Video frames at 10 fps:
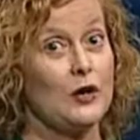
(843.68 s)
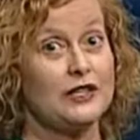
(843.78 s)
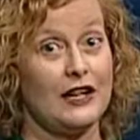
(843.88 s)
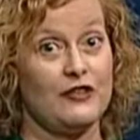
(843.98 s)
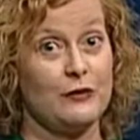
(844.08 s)
or
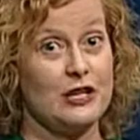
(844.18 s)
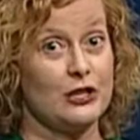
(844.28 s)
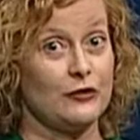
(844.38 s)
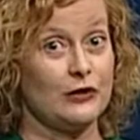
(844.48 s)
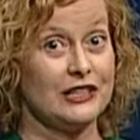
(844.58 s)

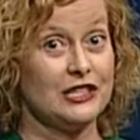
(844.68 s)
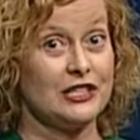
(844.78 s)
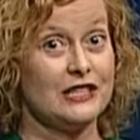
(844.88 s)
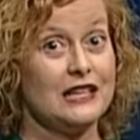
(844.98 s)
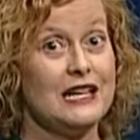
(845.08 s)
defamation of
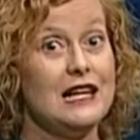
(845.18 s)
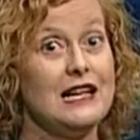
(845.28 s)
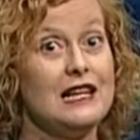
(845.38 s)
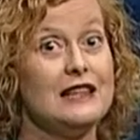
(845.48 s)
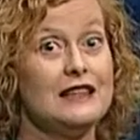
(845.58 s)
religion.
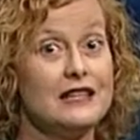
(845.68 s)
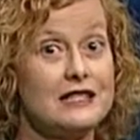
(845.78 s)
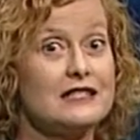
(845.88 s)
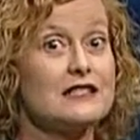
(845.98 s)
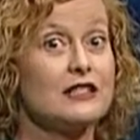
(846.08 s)

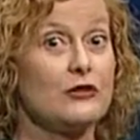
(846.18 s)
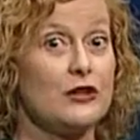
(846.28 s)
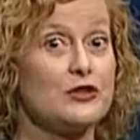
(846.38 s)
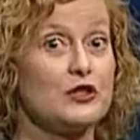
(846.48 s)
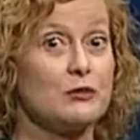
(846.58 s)
This is the
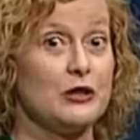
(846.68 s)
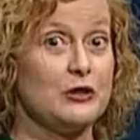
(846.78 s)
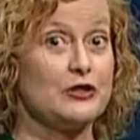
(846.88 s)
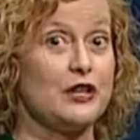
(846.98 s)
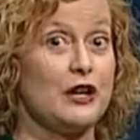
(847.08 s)
grossest
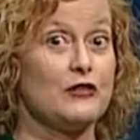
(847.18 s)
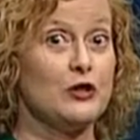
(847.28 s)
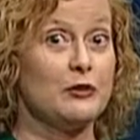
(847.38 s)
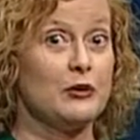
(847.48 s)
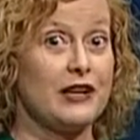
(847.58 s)
abuse of
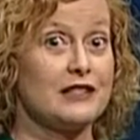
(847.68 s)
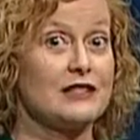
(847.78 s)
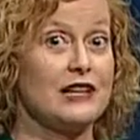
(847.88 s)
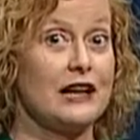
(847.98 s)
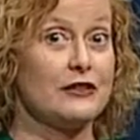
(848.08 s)
human rights,
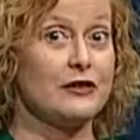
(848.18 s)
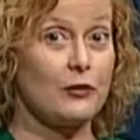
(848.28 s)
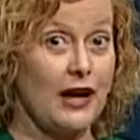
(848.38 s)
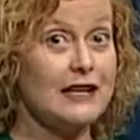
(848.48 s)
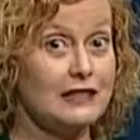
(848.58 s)
the, li- the
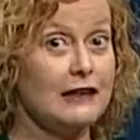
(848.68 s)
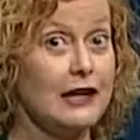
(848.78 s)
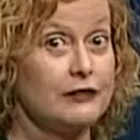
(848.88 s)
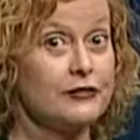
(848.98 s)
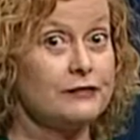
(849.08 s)
right to
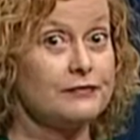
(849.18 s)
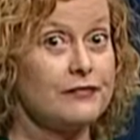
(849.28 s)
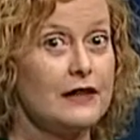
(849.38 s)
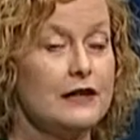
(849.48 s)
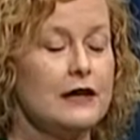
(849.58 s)
life.
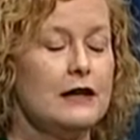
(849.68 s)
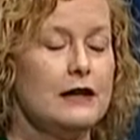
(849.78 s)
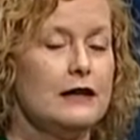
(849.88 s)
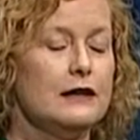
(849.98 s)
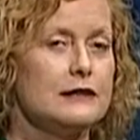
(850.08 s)

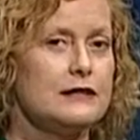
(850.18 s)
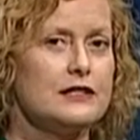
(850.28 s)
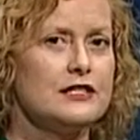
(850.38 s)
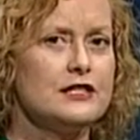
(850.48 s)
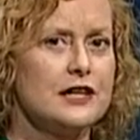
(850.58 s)

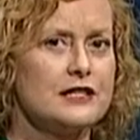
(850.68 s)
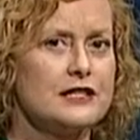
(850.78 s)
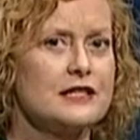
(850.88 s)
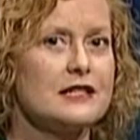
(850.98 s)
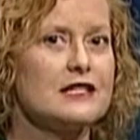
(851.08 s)
Such
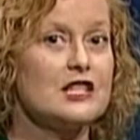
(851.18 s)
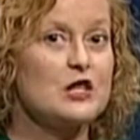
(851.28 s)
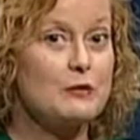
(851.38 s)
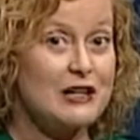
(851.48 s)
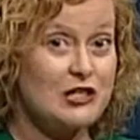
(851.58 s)
injustice is
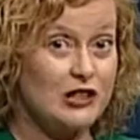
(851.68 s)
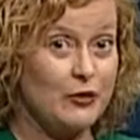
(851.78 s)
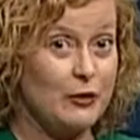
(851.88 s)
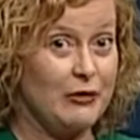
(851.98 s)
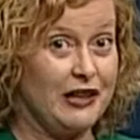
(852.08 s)

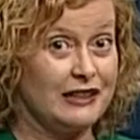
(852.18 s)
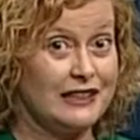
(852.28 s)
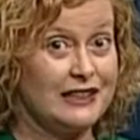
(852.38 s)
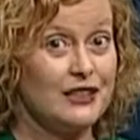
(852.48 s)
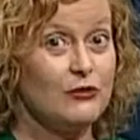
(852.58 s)
especially
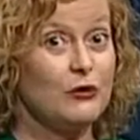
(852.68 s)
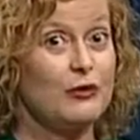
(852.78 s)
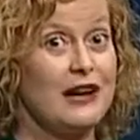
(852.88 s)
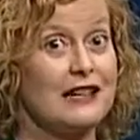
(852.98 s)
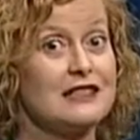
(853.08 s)
repugnant when
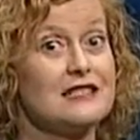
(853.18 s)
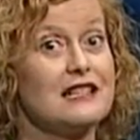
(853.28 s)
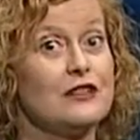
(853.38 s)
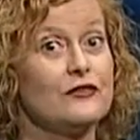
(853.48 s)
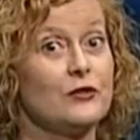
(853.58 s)
practiced
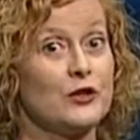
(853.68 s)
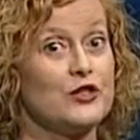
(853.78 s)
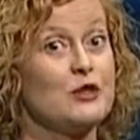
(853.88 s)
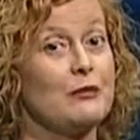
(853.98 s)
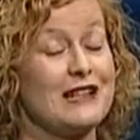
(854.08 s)
and
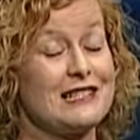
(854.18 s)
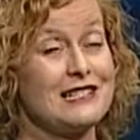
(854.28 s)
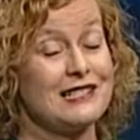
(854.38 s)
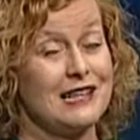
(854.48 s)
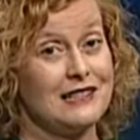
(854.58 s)
enforced by the
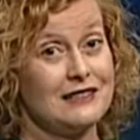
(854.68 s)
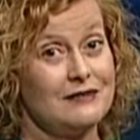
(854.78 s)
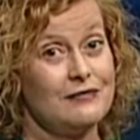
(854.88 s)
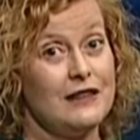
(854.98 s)
state.